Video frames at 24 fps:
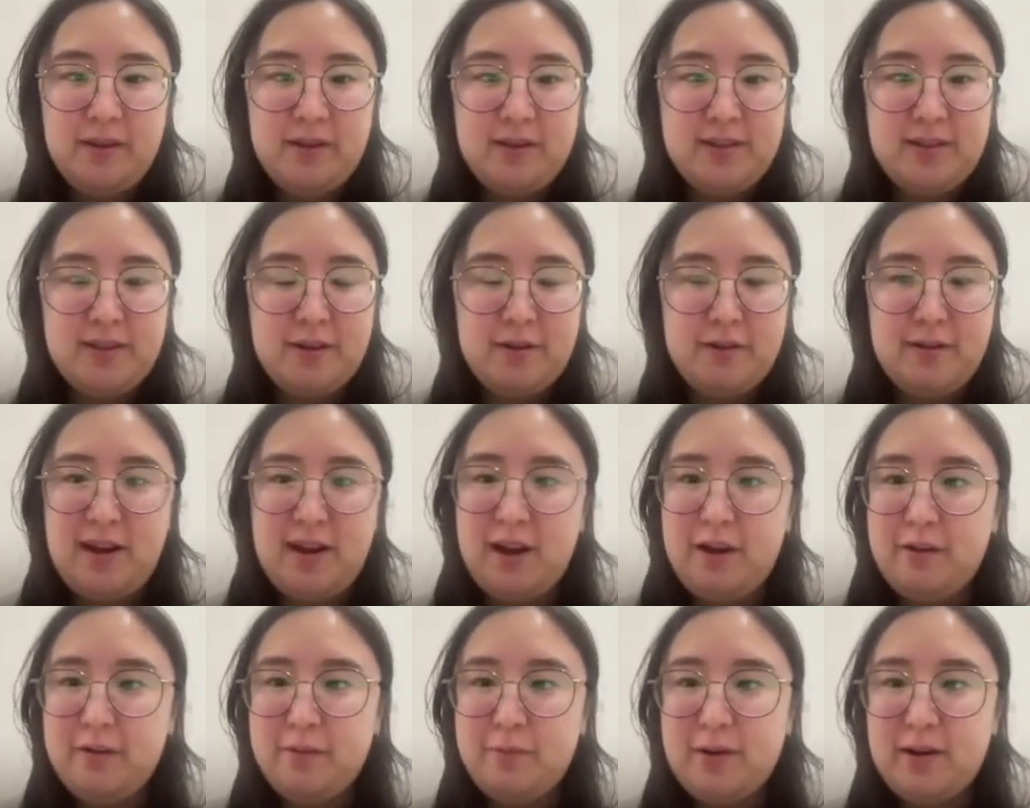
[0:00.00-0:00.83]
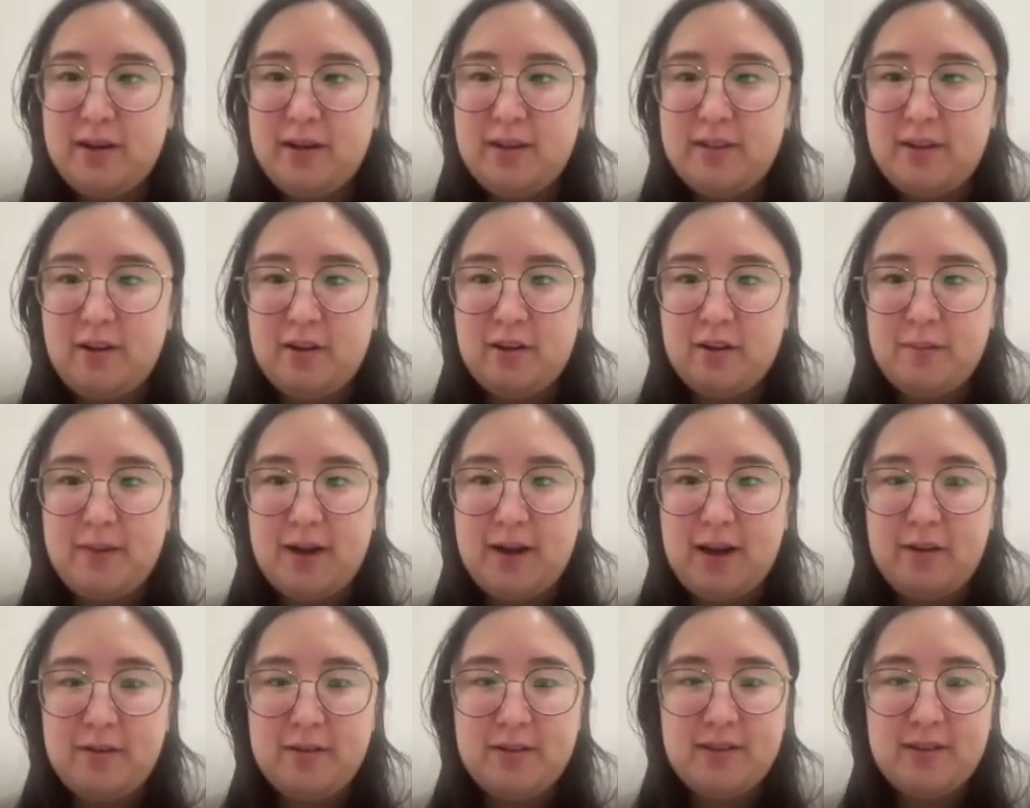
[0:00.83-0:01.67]
So now I want to talk
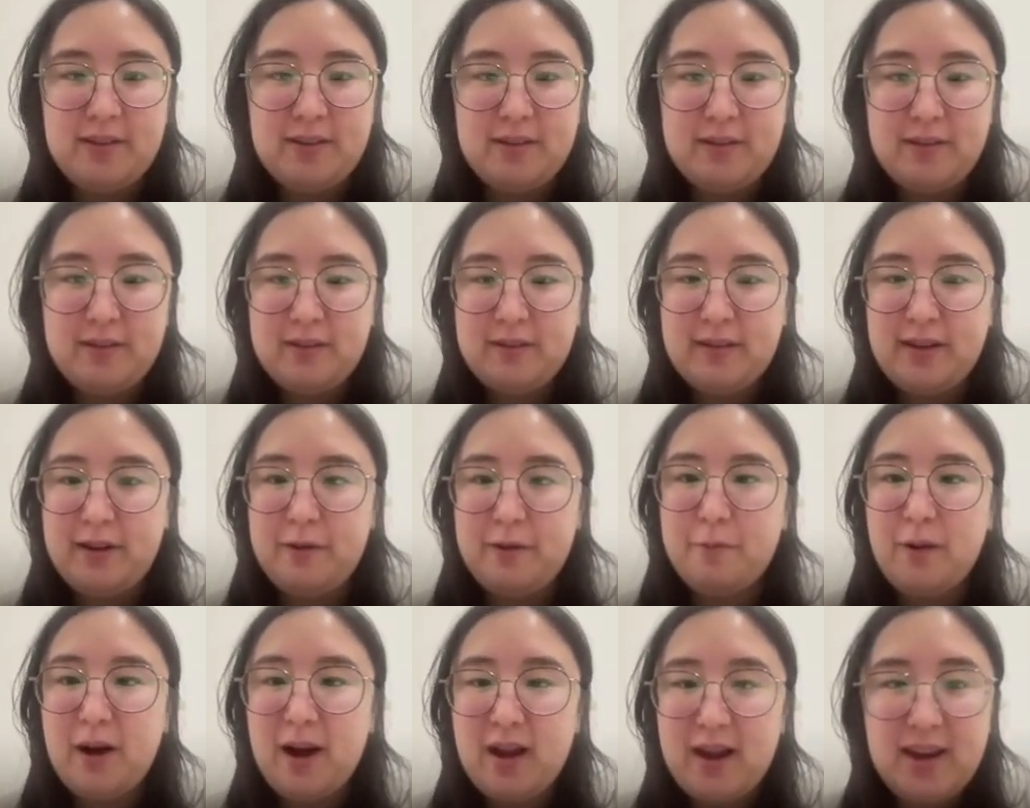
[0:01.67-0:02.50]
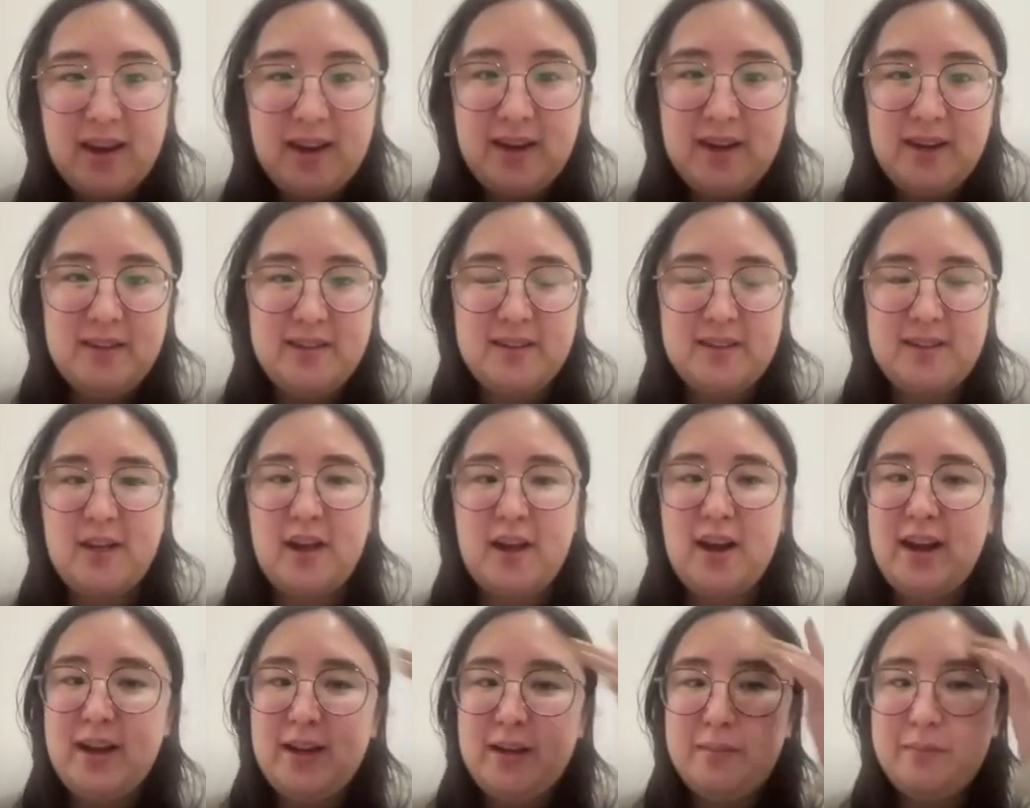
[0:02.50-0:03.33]
about like why
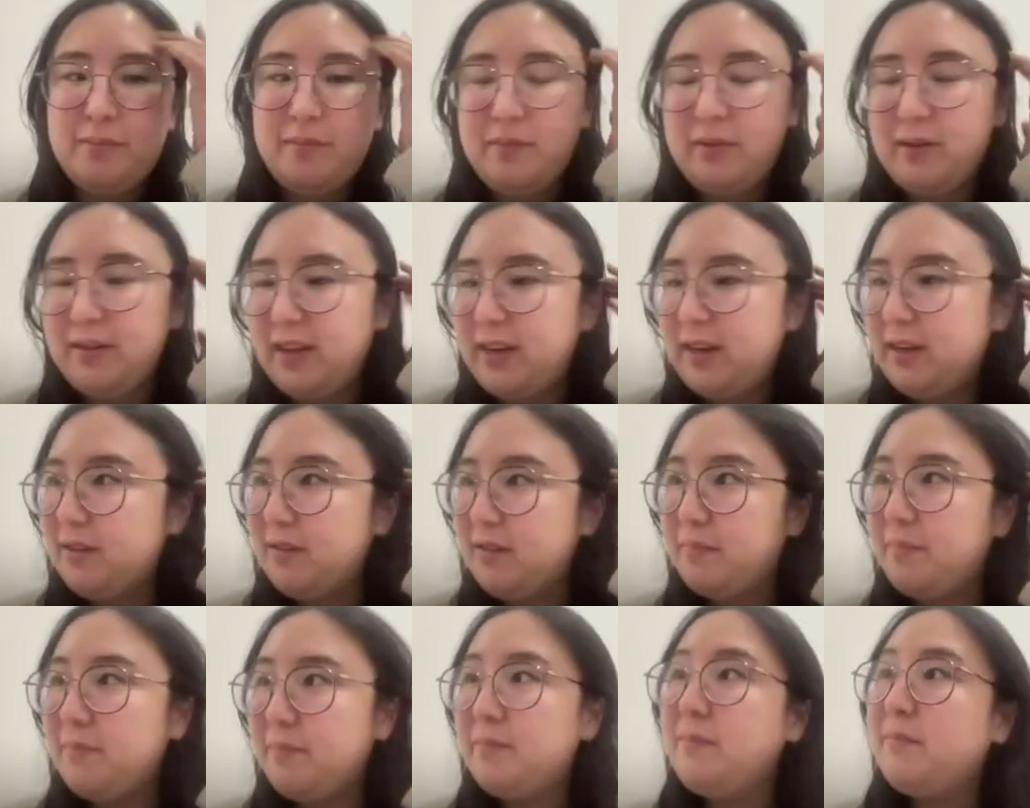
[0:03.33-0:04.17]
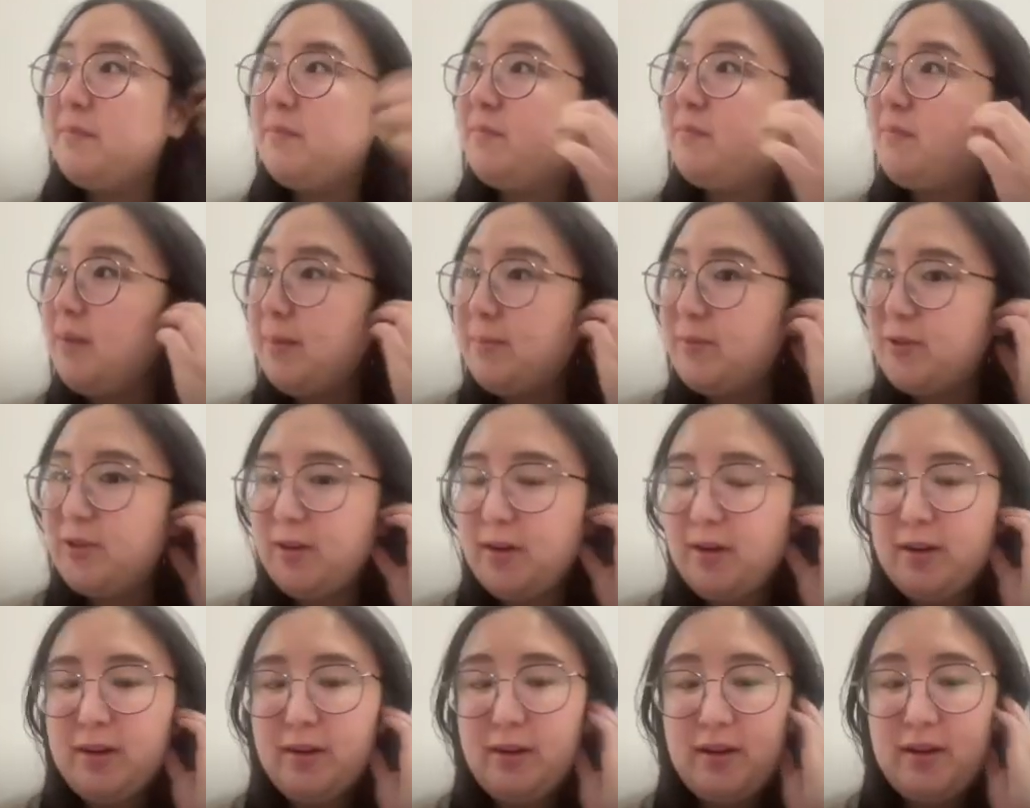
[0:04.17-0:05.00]
design. Like I'm
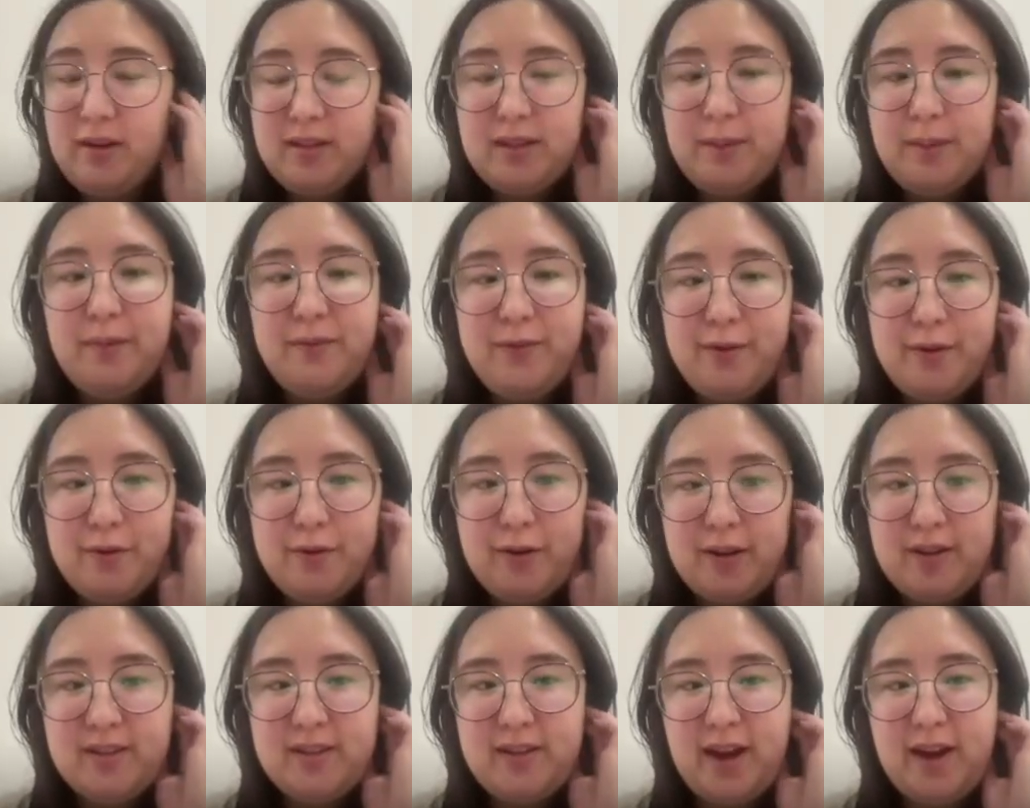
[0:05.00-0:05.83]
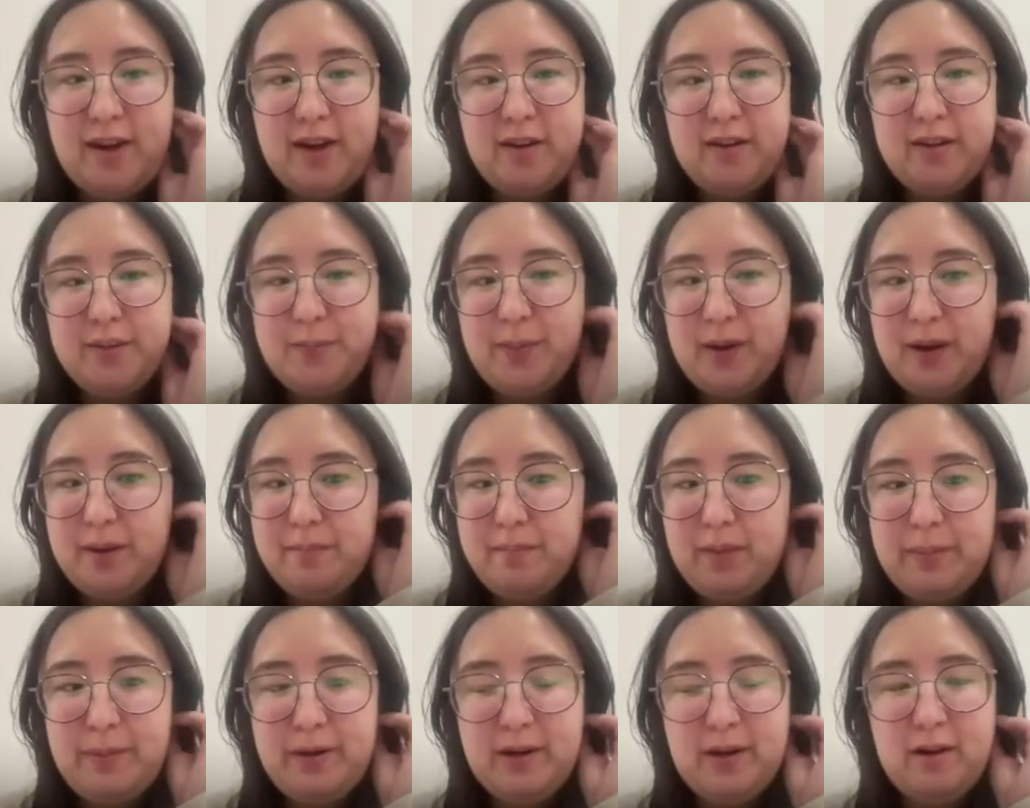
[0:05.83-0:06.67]
sure some of you are designers, but
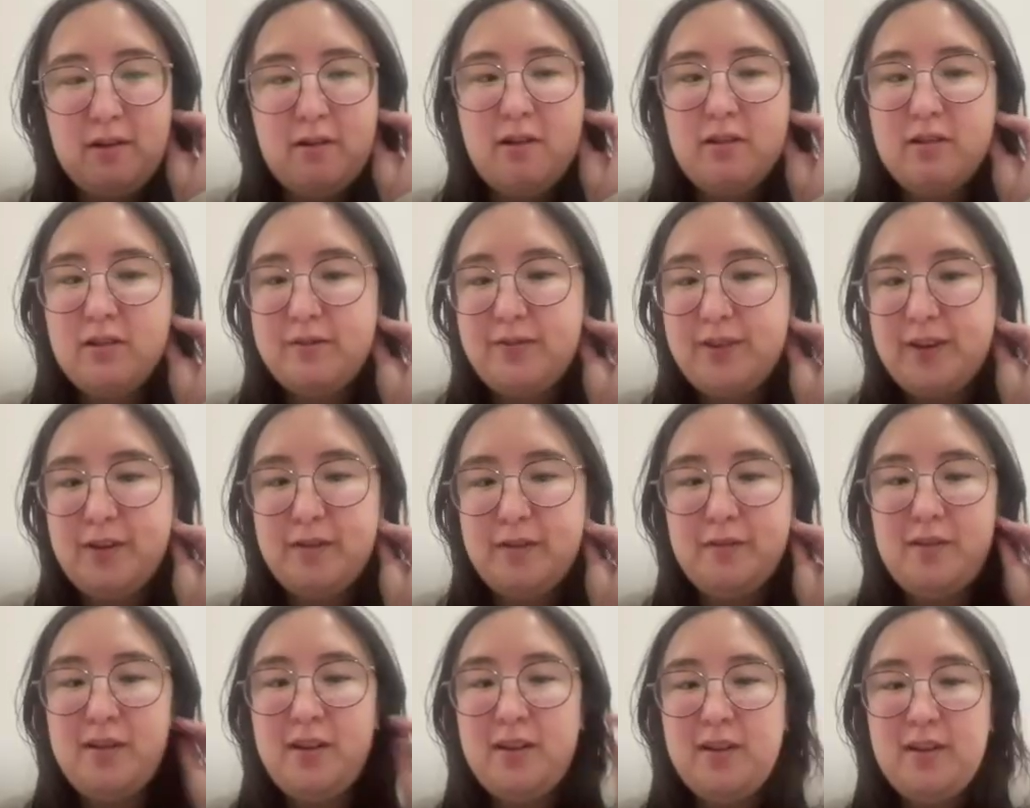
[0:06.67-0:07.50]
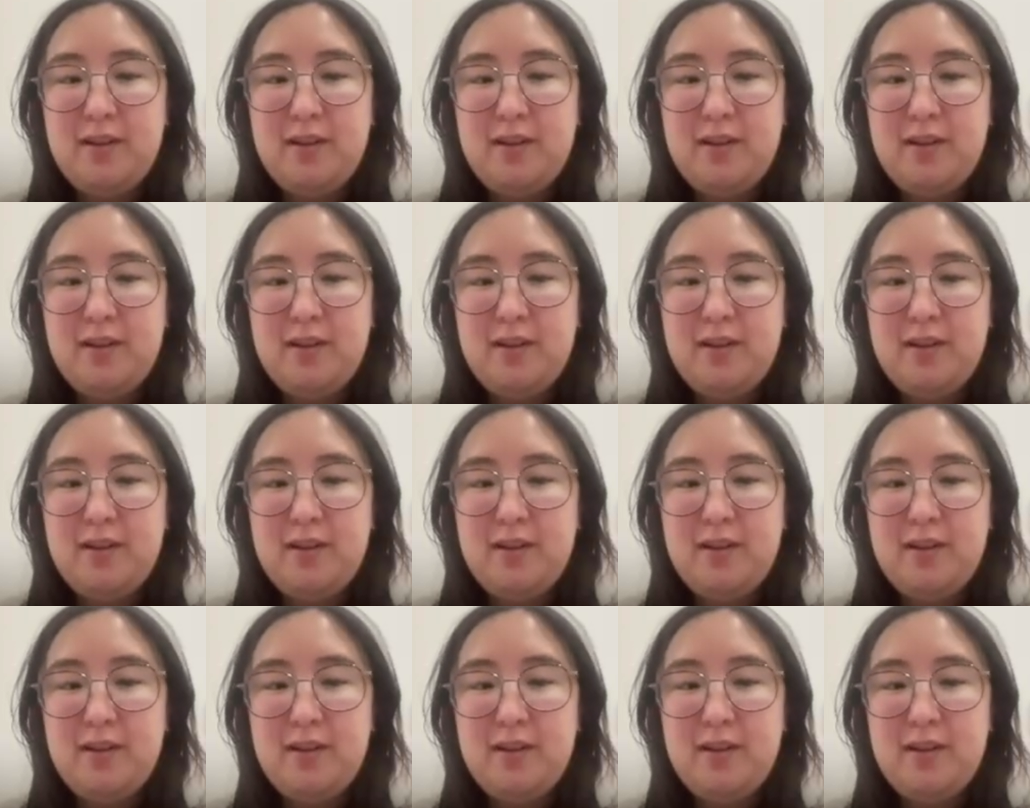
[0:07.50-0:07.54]
maybe not all of you.